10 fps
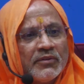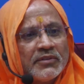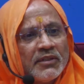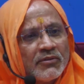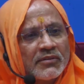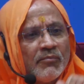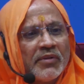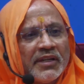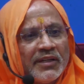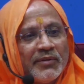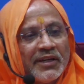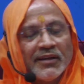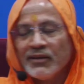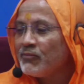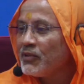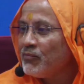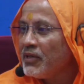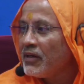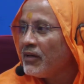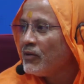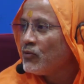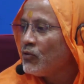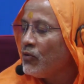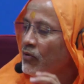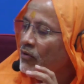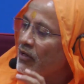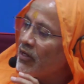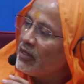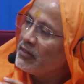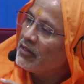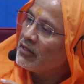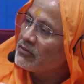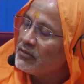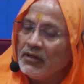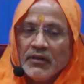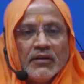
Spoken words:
She was complaining with me. So, and see,